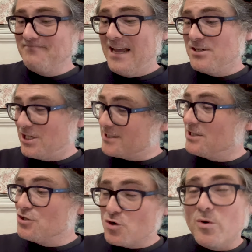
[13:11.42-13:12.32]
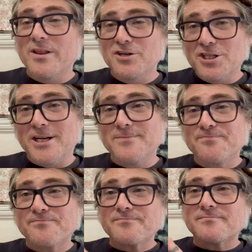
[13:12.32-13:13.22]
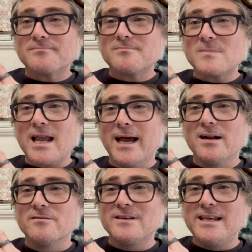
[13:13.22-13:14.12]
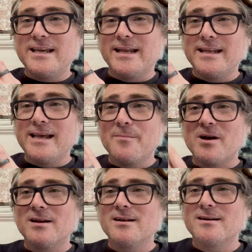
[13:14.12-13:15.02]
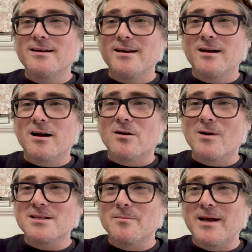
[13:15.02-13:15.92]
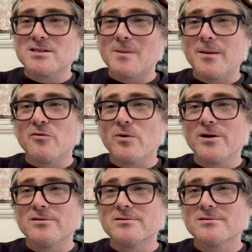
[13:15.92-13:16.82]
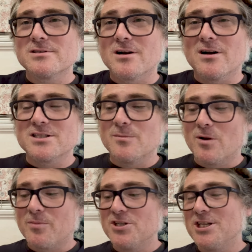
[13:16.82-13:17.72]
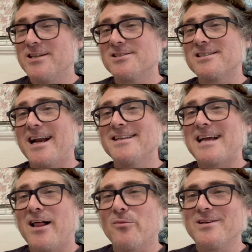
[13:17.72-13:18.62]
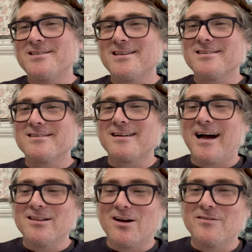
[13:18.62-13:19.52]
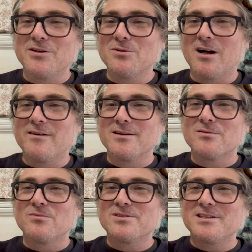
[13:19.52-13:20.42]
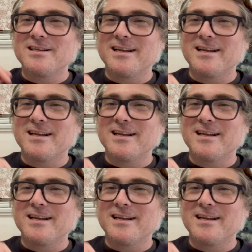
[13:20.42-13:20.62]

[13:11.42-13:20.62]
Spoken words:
and just enjoy the shit out of Ike Nieman and Harawata Man. My name is Will. It's Hong Kong Cinema Appreciation Society. It's Halloween season. I love it. You love it. We'll see you